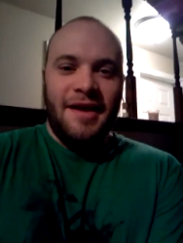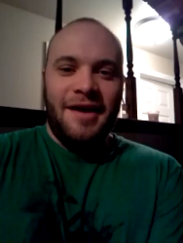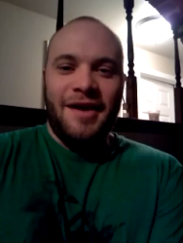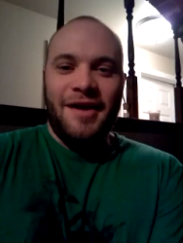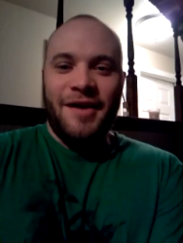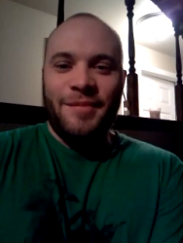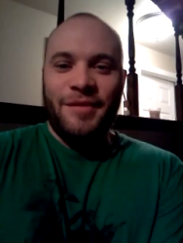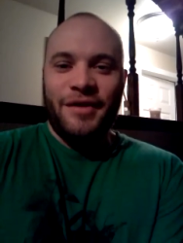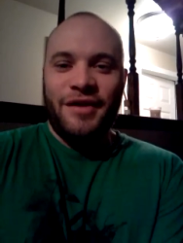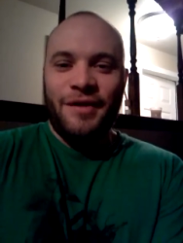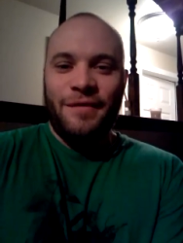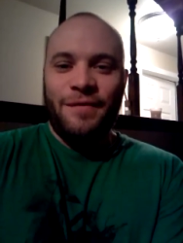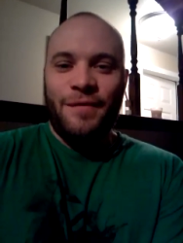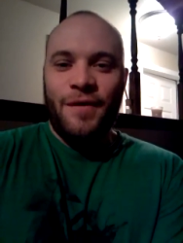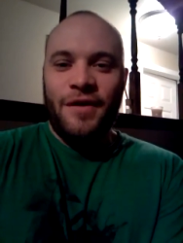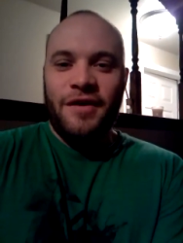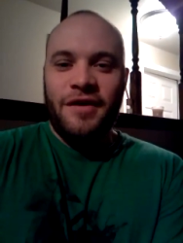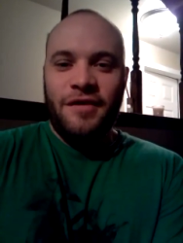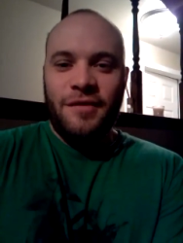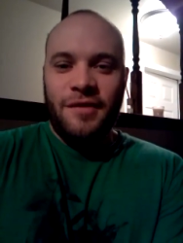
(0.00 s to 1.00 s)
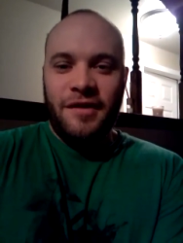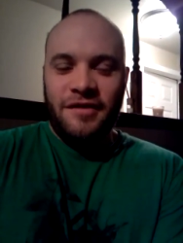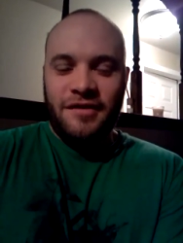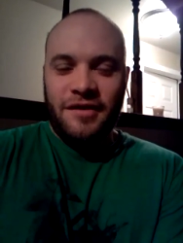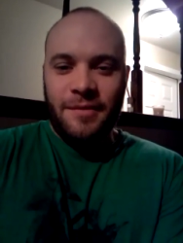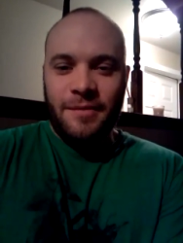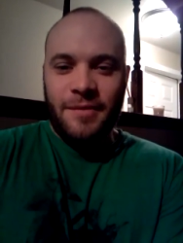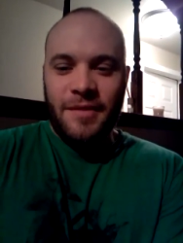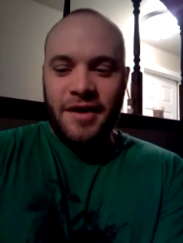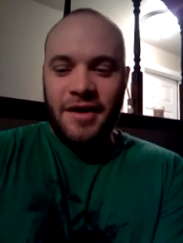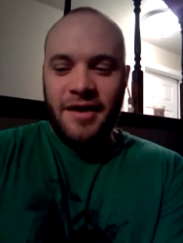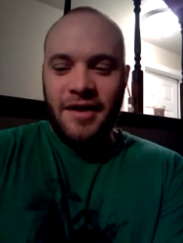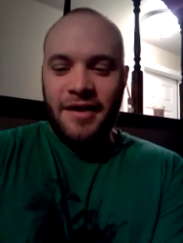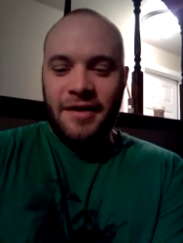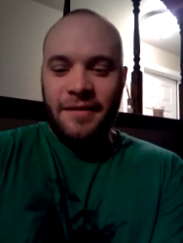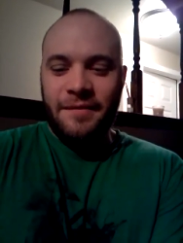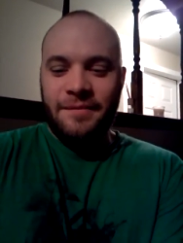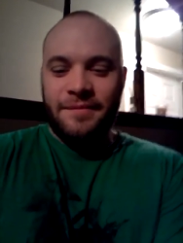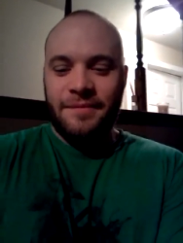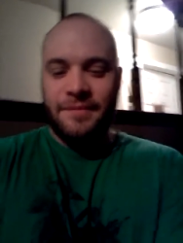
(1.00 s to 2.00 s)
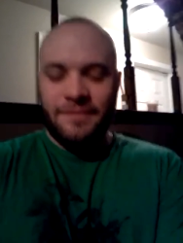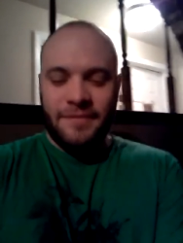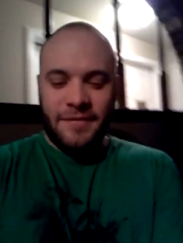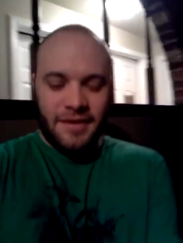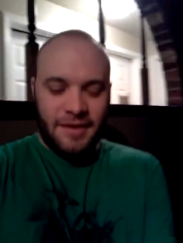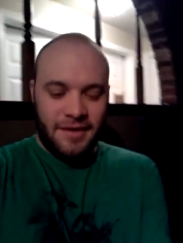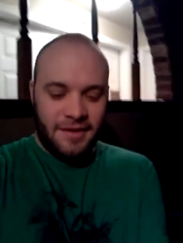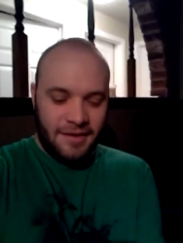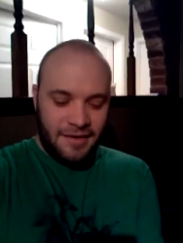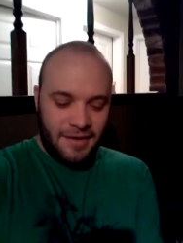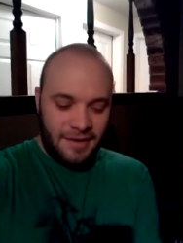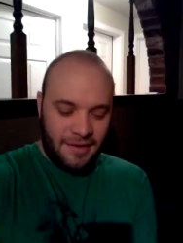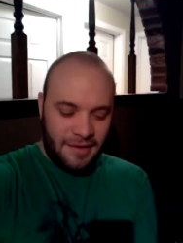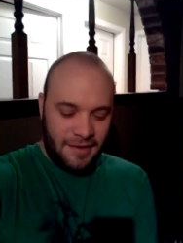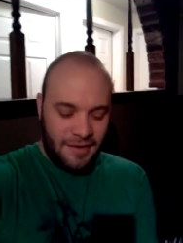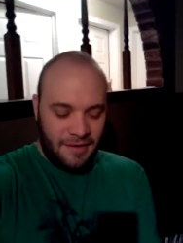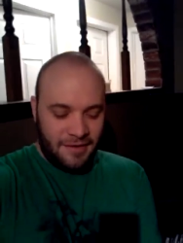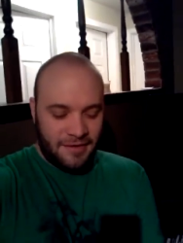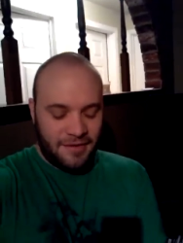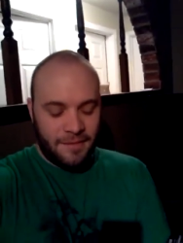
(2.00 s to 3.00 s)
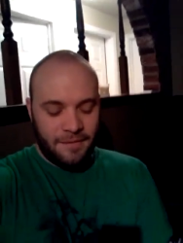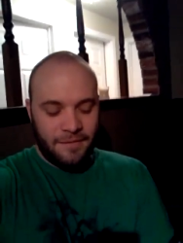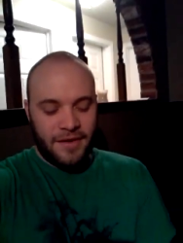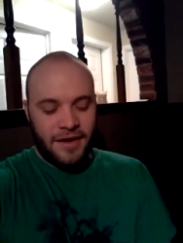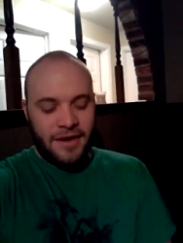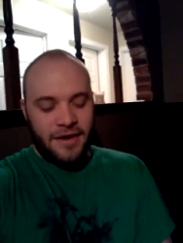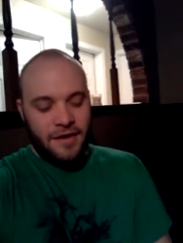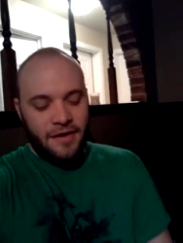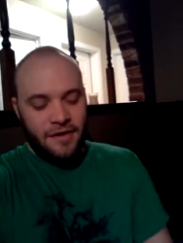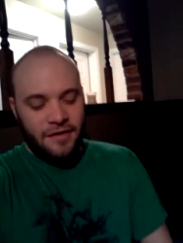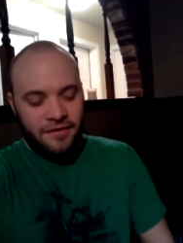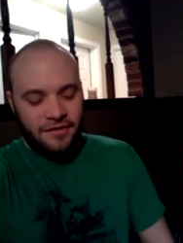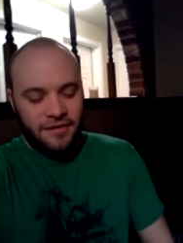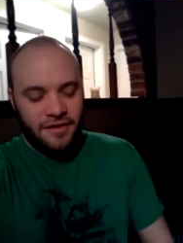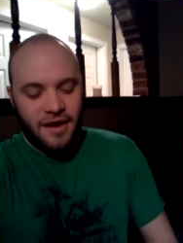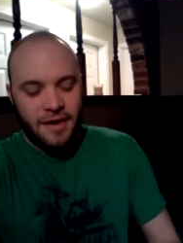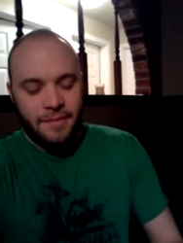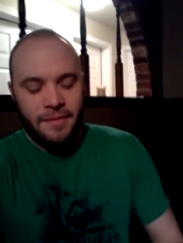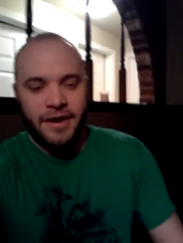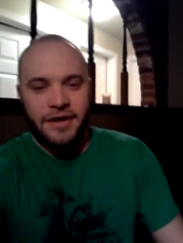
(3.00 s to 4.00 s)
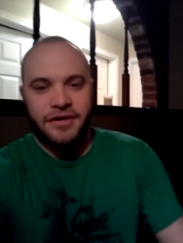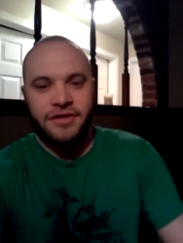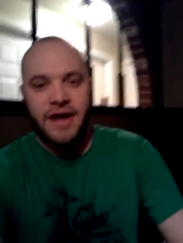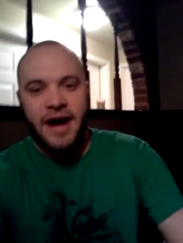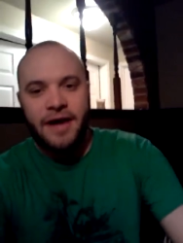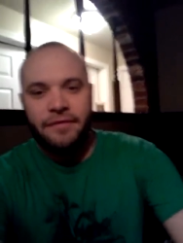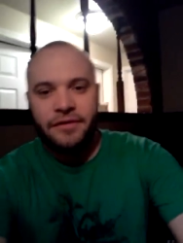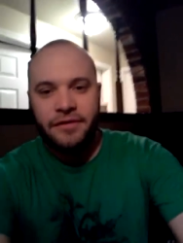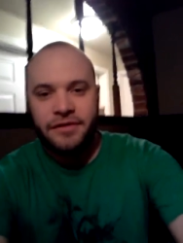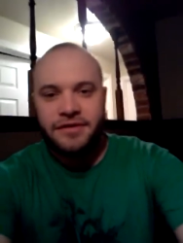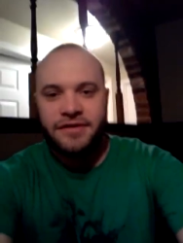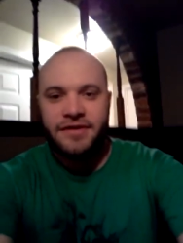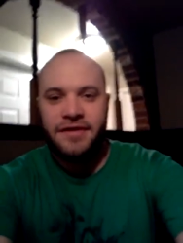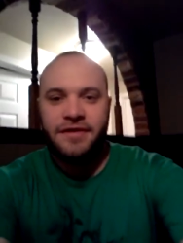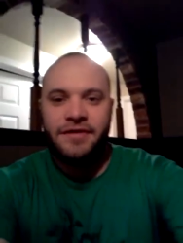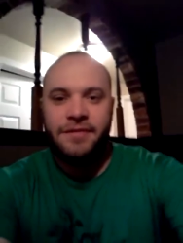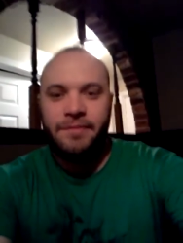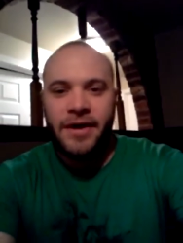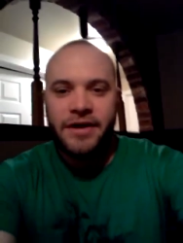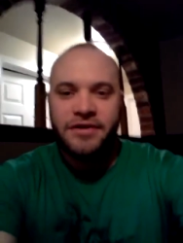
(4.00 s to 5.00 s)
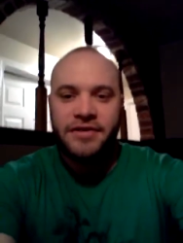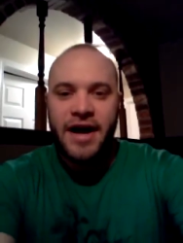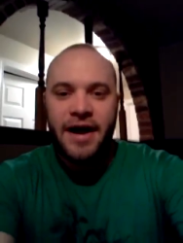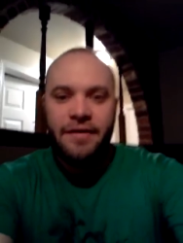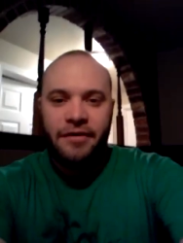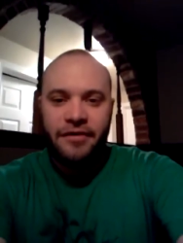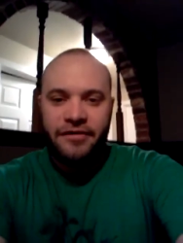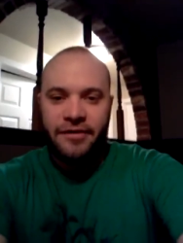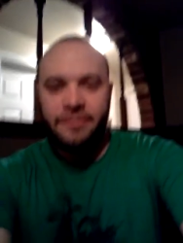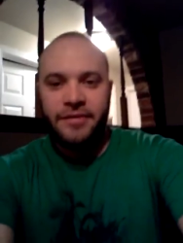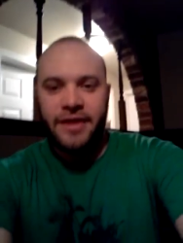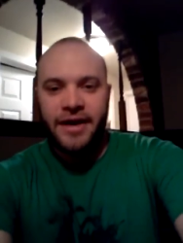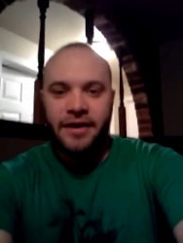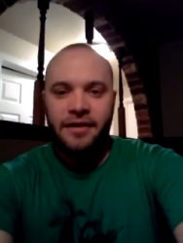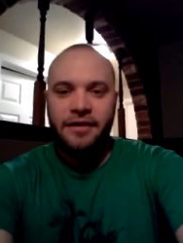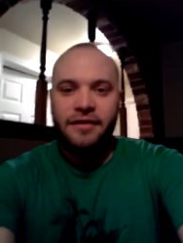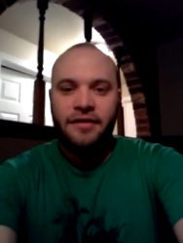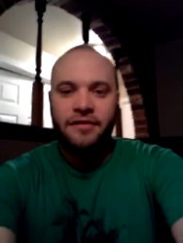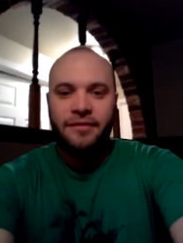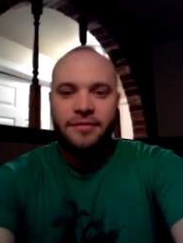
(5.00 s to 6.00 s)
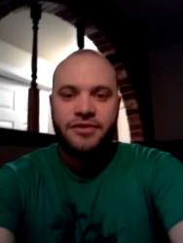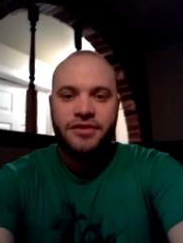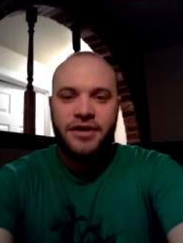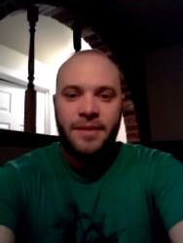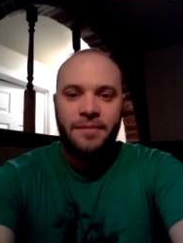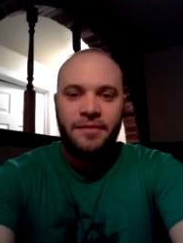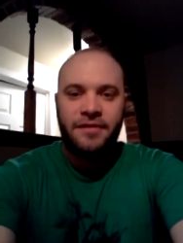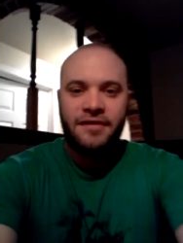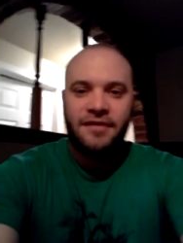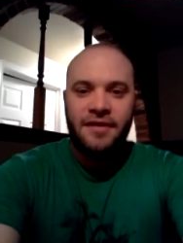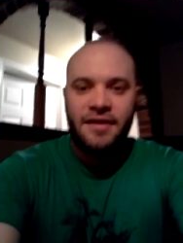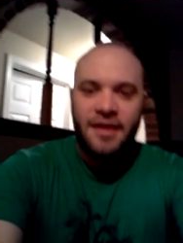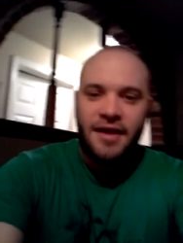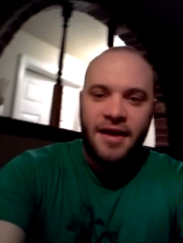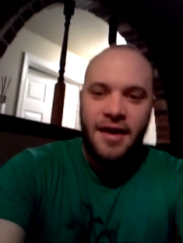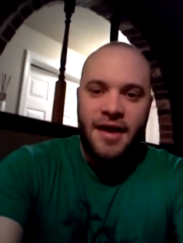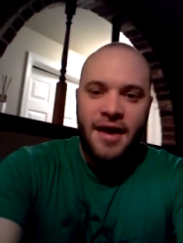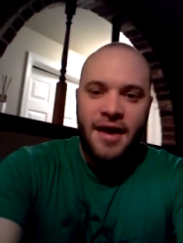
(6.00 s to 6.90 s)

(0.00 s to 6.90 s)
Um, looking forward to doing some uh, some videos on my travels. My travels. I'm planning to do some trips.